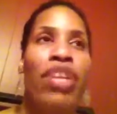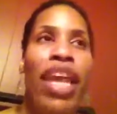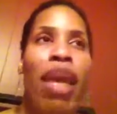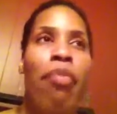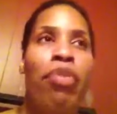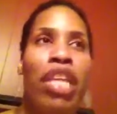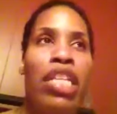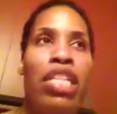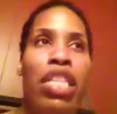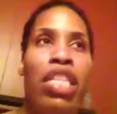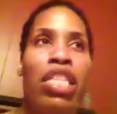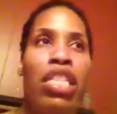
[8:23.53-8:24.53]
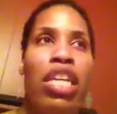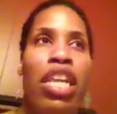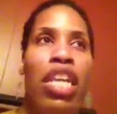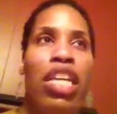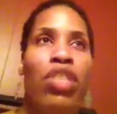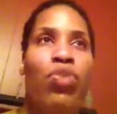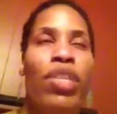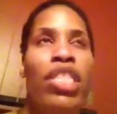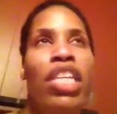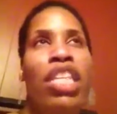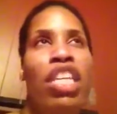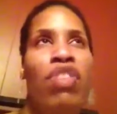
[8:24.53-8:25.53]
Campbell that did the study, because one
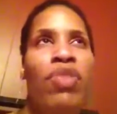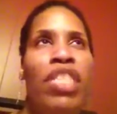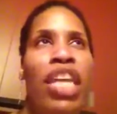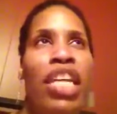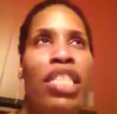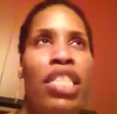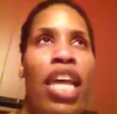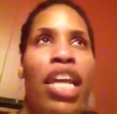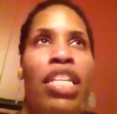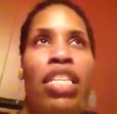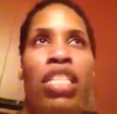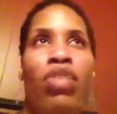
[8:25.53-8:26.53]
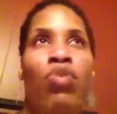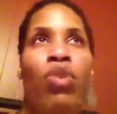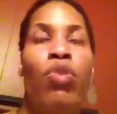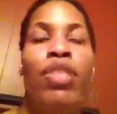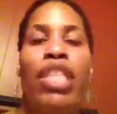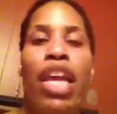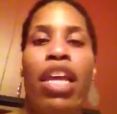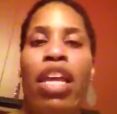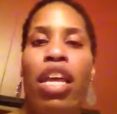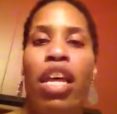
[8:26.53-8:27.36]
said that he was like a scientist and one was like a